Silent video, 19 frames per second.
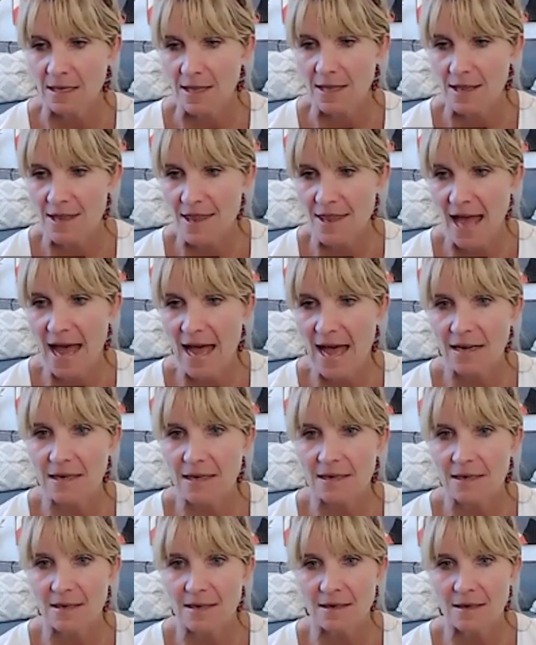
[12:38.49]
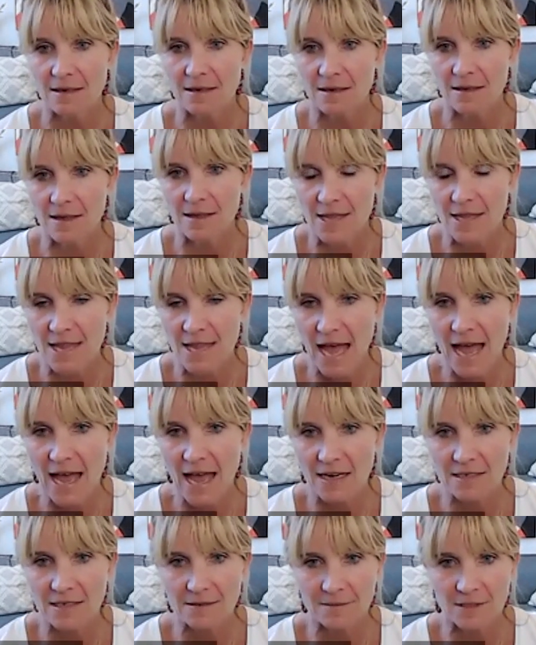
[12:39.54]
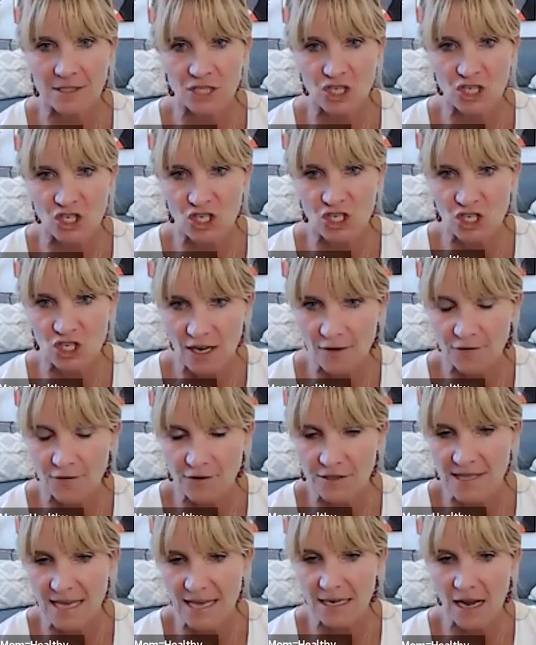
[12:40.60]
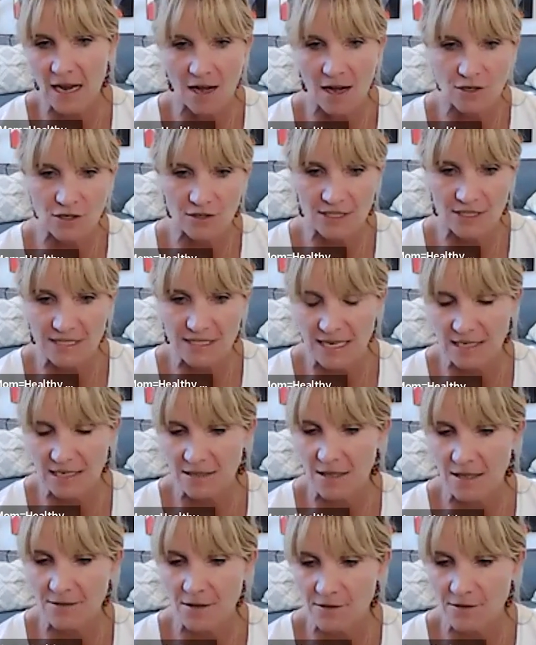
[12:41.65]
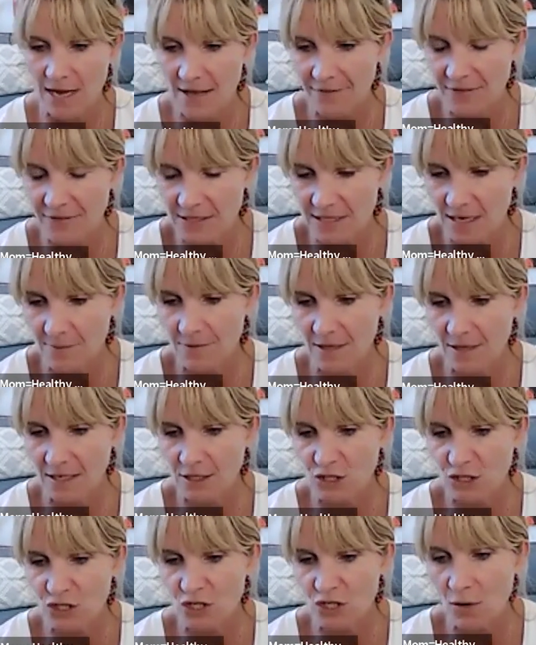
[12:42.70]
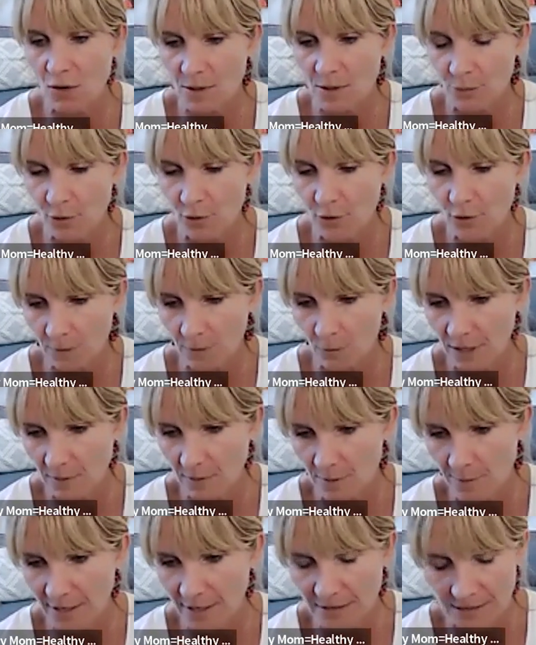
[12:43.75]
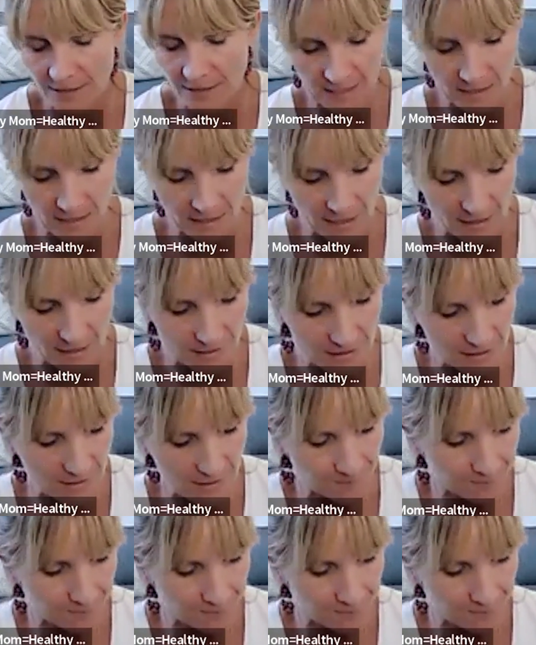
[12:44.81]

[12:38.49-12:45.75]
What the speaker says: that shift, that understanding that they're not the same thing, is so important in what I'm about to say next.